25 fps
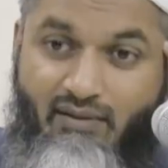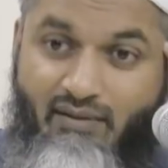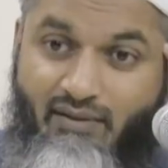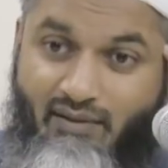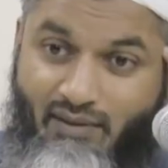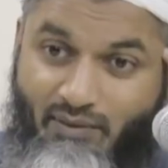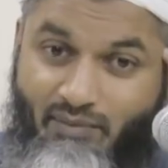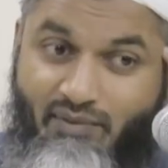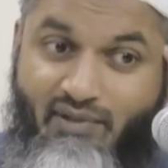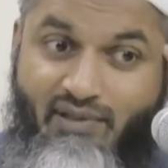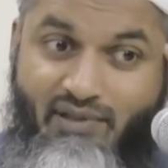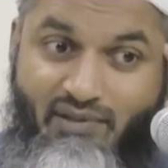
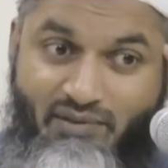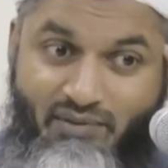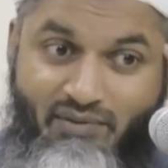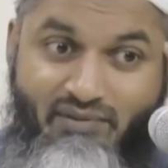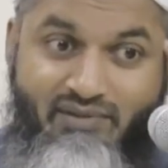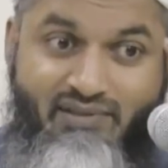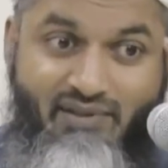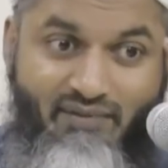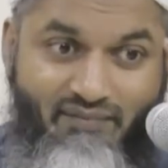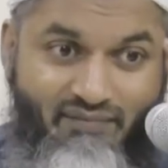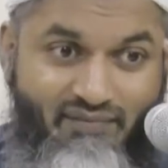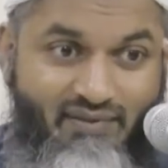They want to do
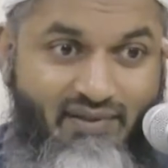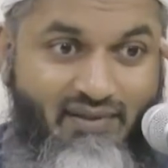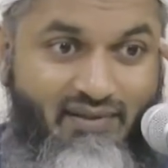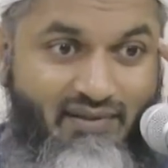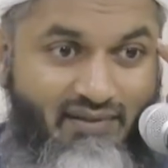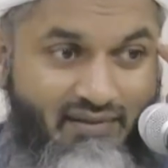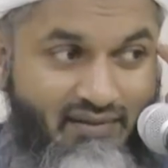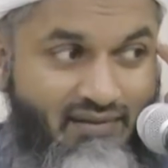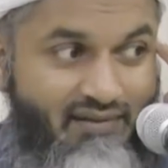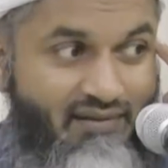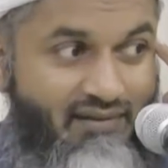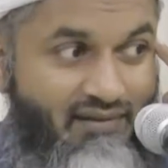something,
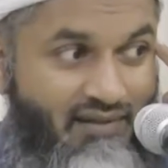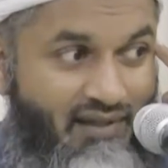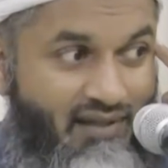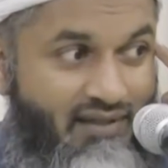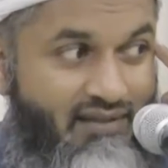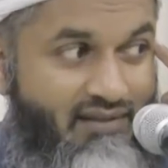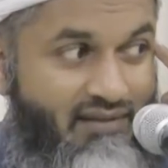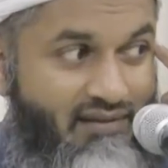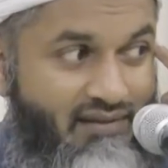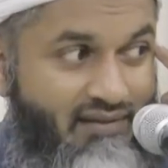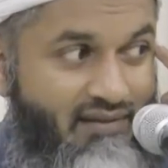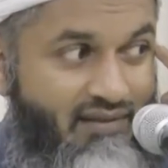right?
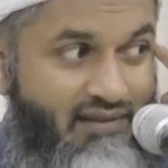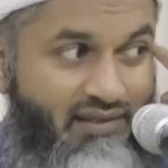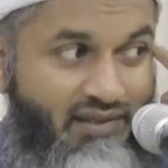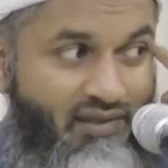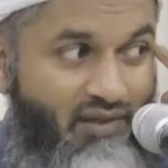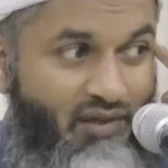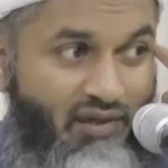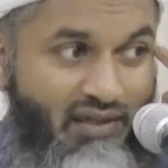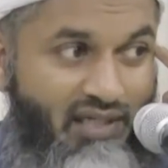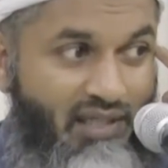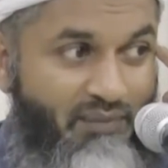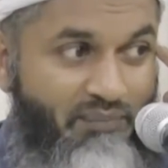
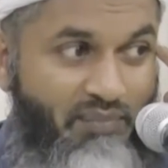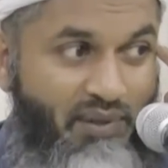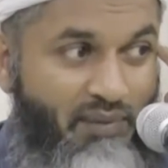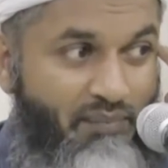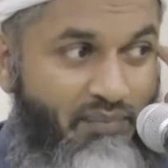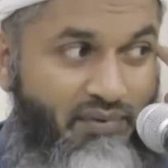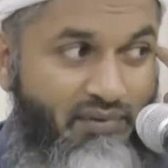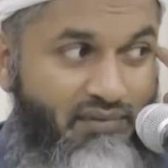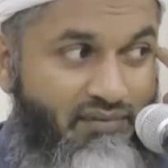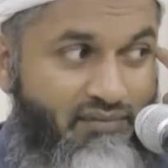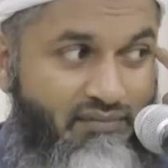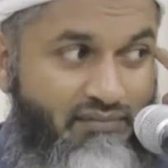You don't get
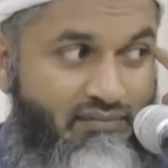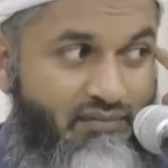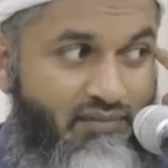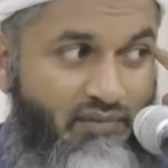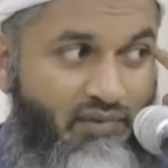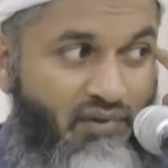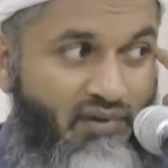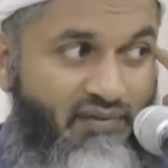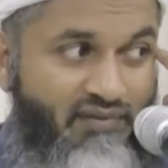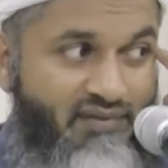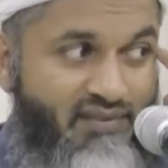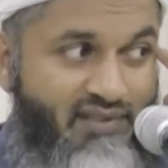people
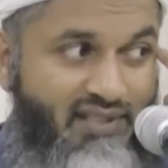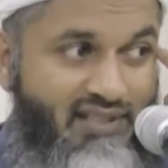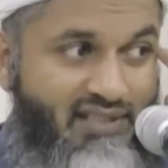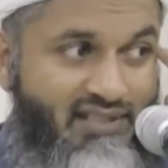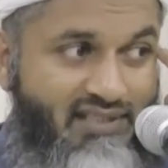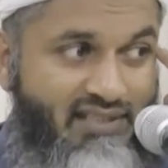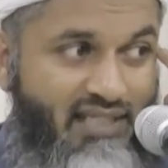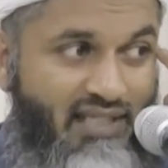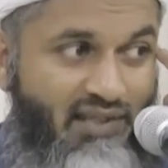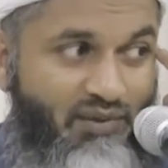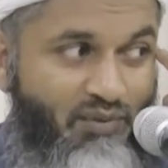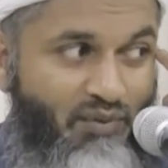all of a sudden
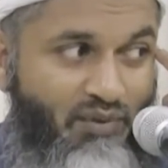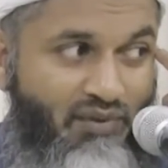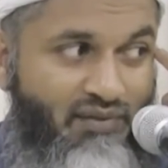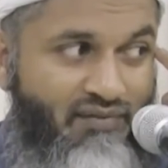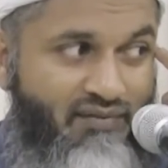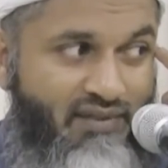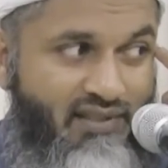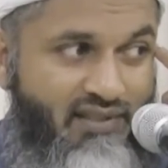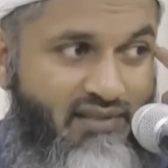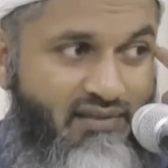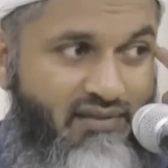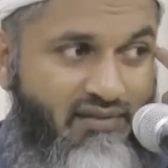saying all
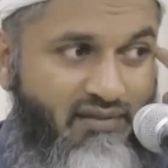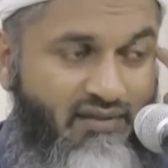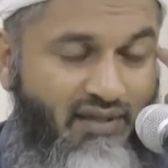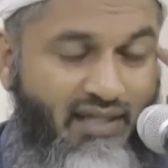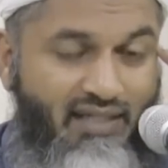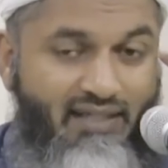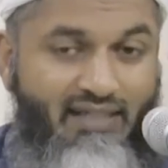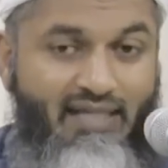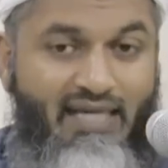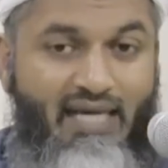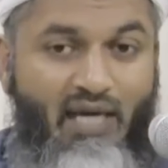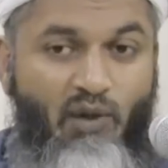of this,
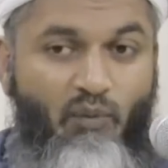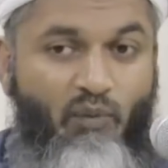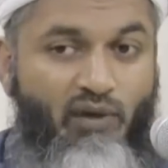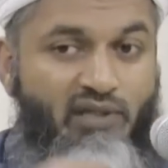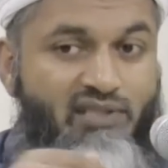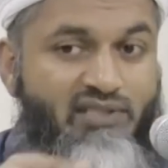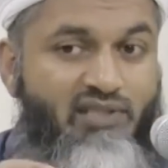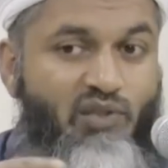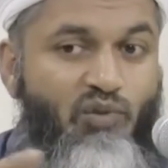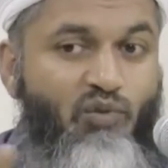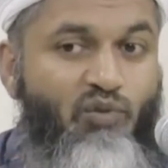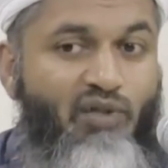right? What
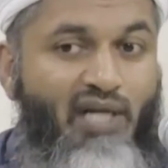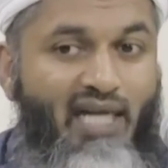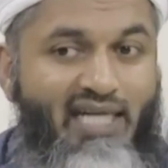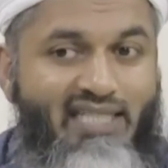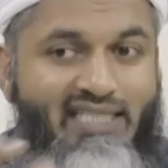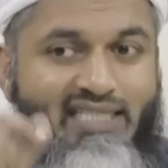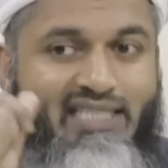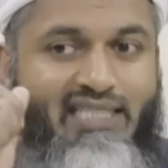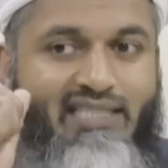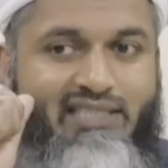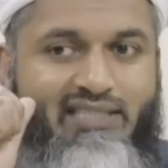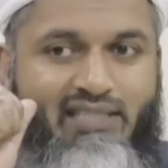does the
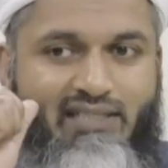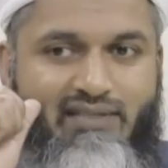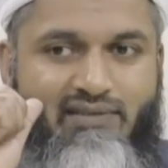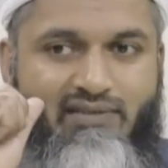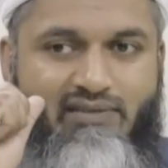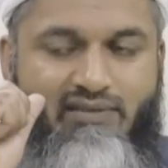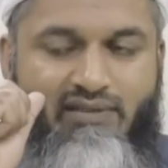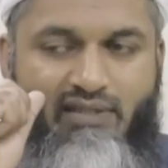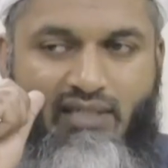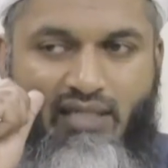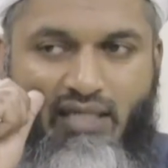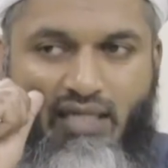Qur'an teach
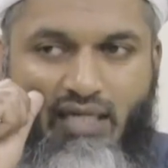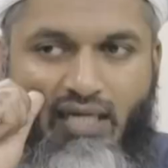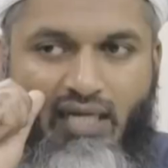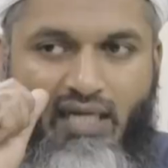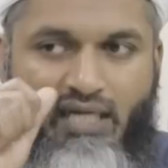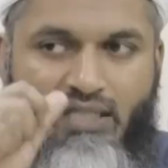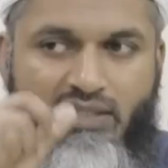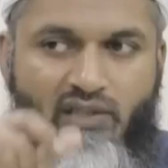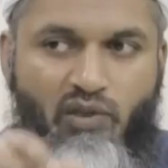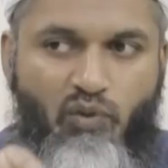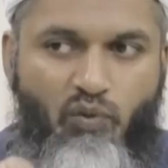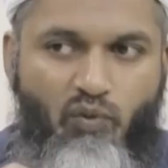us?
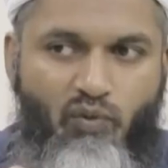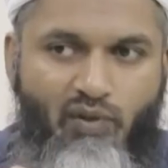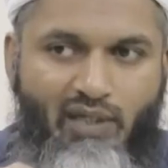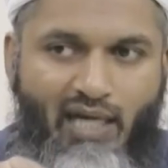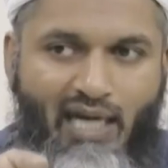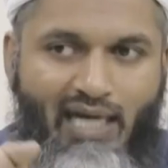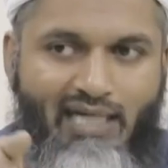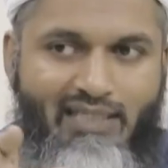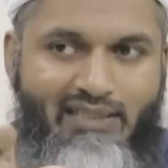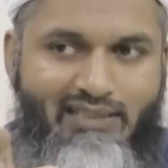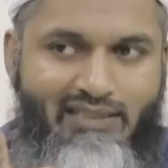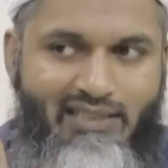The
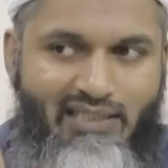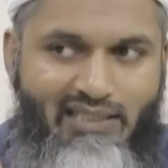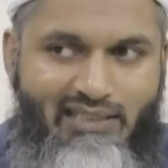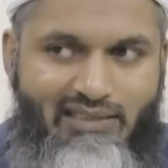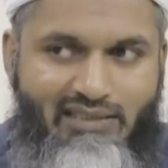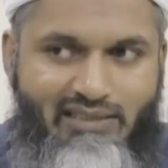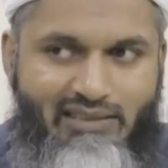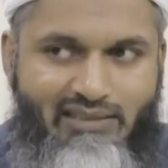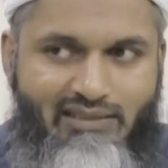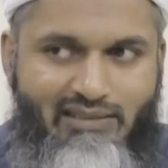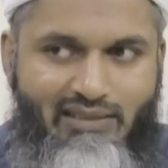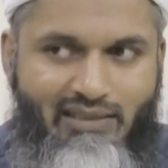Qur'an
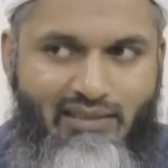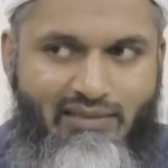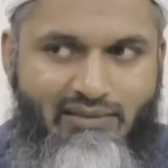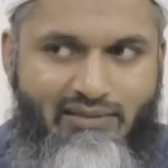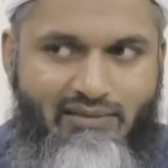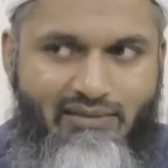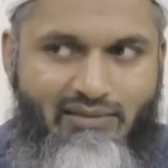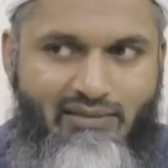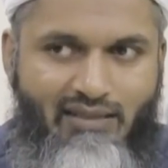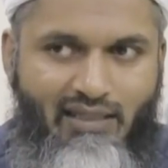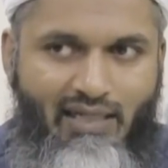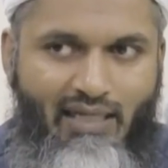teaches
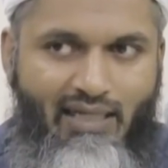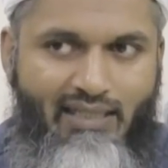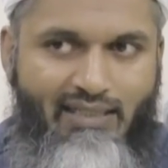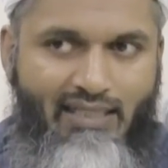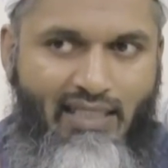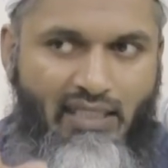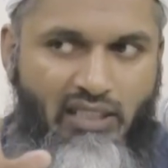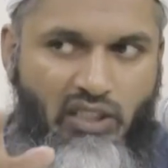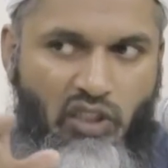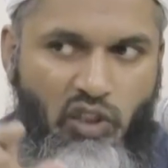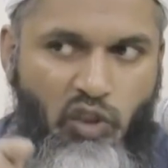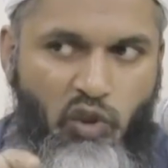us
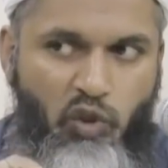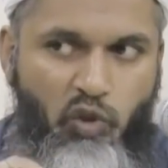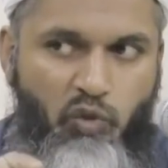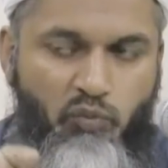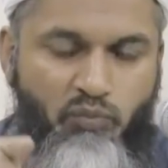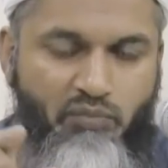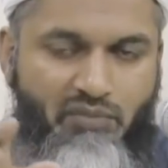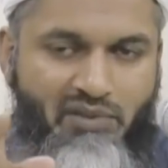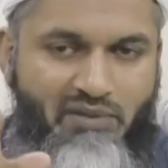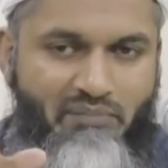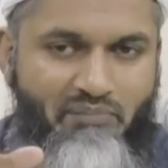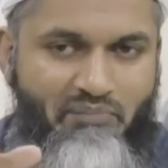that
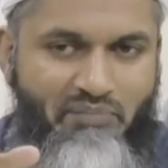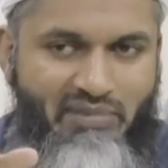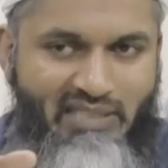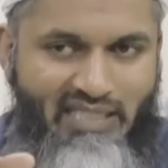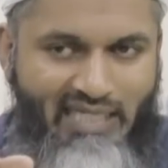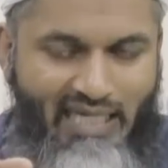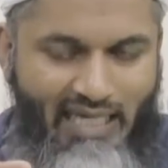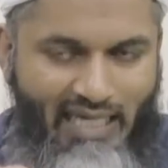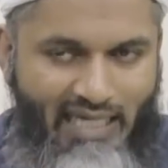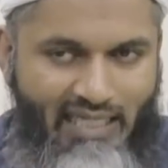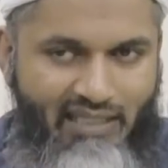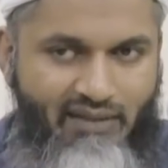human
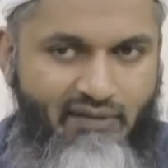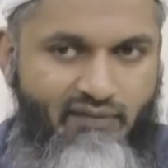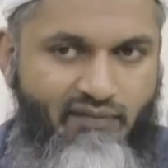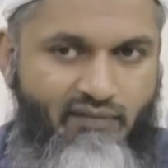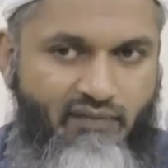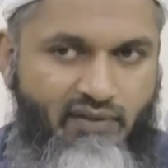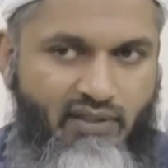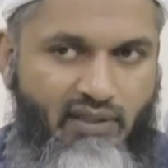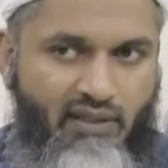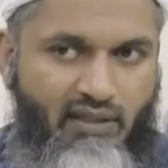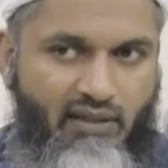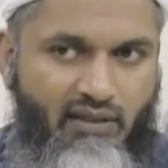
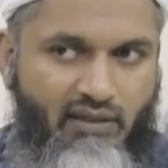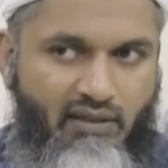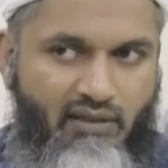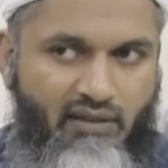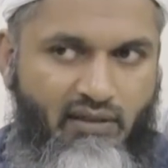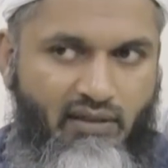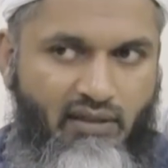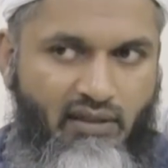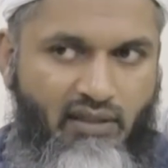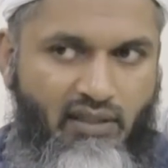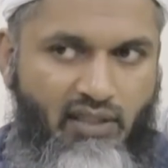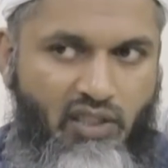behavior
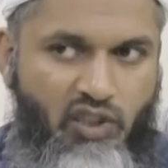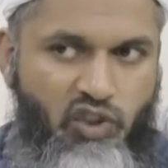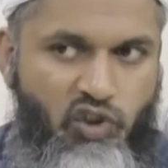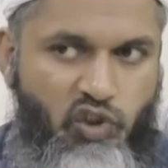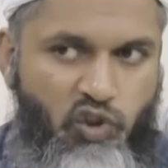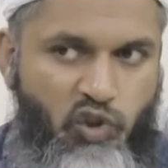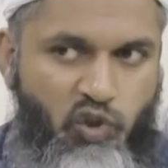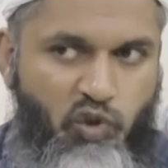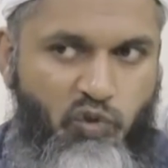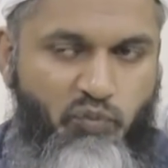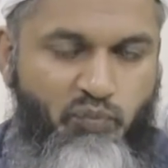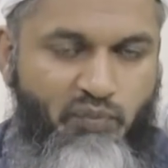
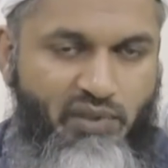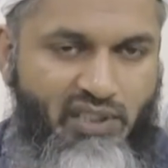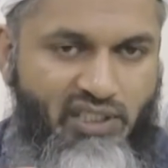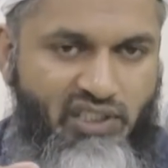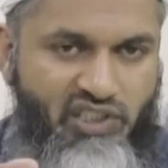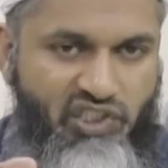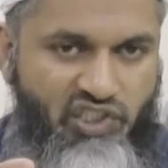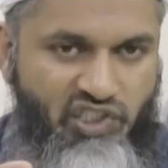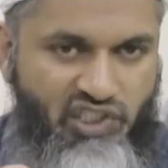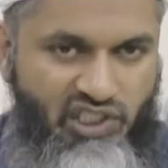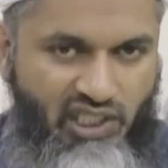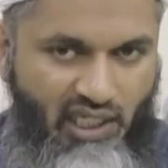should be
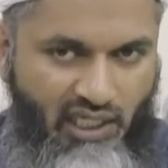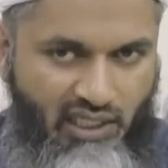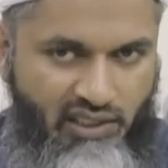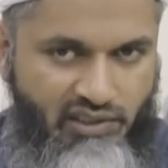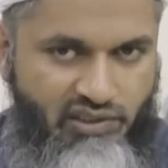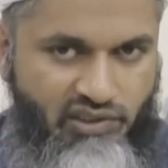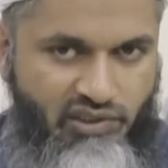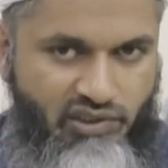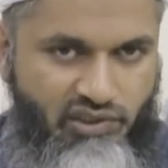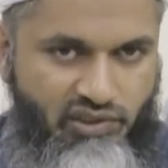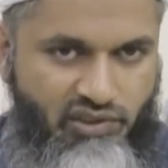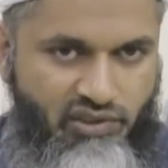
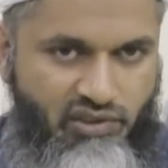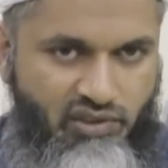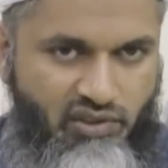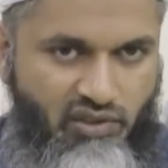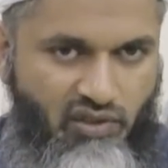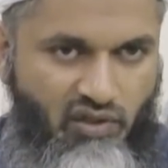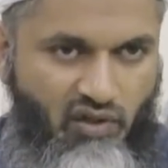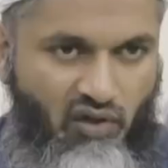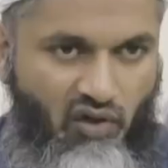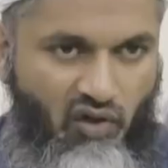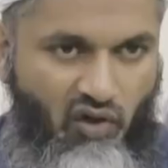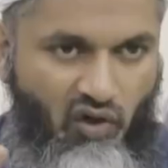judged
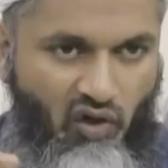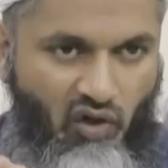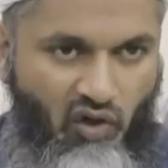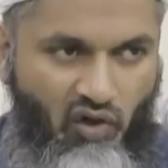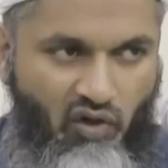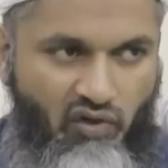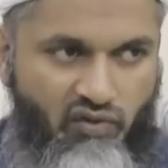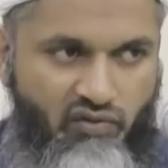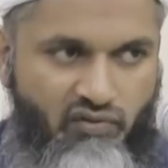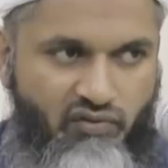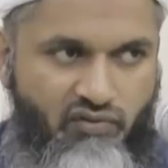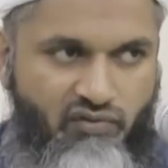
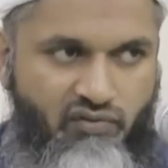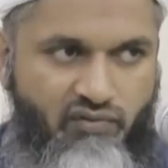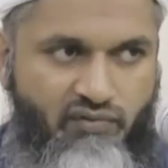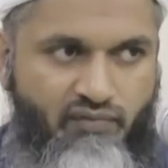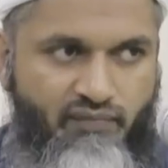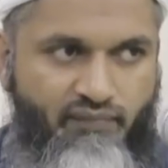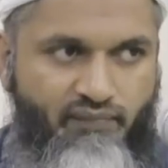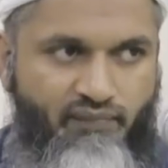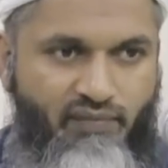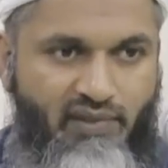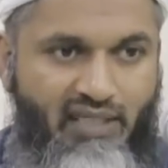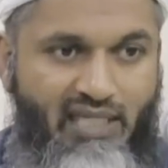on
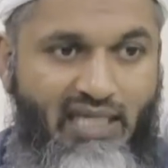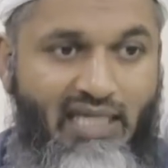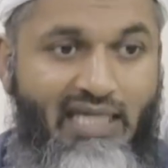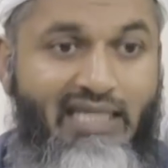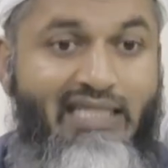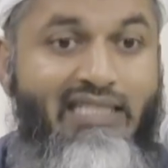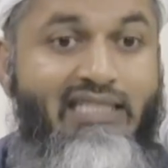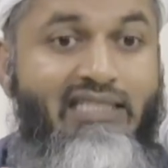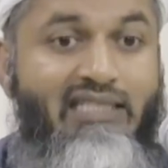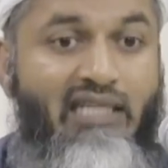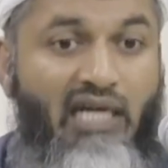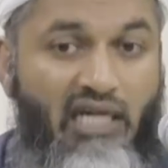
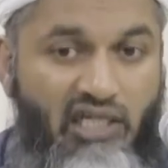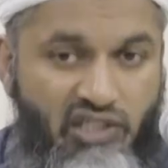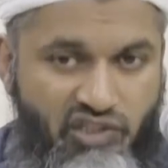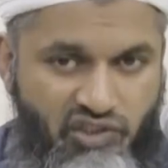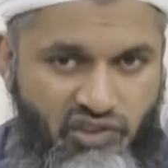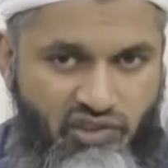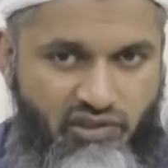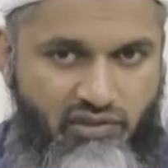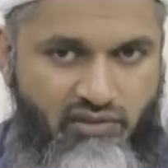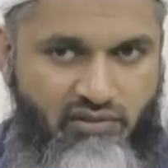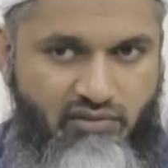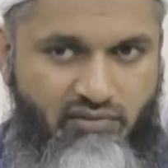
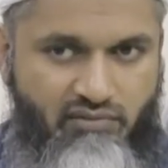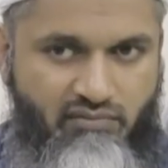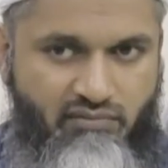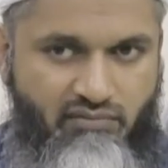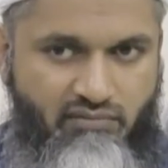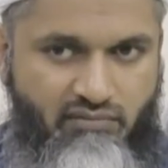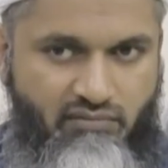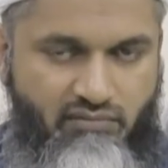induction,